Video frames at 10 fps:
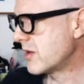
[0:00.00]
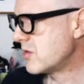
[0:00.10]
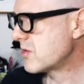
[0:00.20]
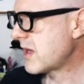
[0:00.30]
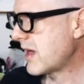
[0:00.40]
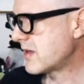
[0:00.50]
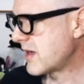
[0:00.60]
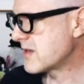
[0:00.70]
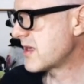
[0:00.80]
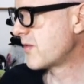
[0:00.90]
In UK, it
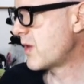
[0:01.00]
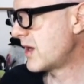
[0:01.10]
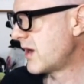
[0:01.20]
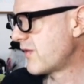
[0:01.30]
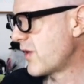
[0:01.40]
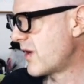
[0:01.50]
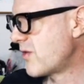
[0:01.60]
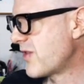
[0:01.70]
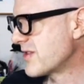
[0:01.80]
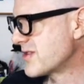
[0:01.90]
does have one, and if there are
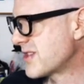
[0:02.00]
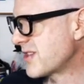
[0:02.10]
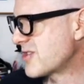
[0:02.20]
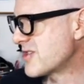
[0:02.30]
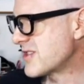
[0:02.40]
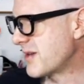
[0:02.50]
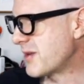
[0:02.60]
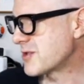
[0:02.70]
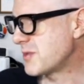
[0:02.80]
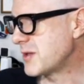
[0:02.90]
100,000 signatures, then it
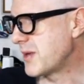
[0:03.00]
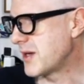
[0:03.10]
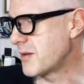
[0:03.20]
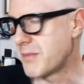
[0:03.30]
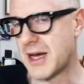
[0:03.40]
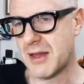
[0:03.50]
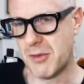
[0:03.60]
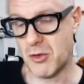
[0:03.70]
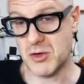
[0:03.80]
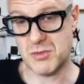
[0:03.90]
must be debated in
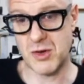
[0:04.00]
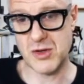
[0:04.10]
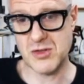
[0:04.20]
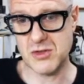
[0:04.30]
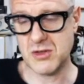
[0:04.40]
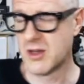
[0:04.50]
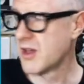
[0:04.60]
Parliament or responded to.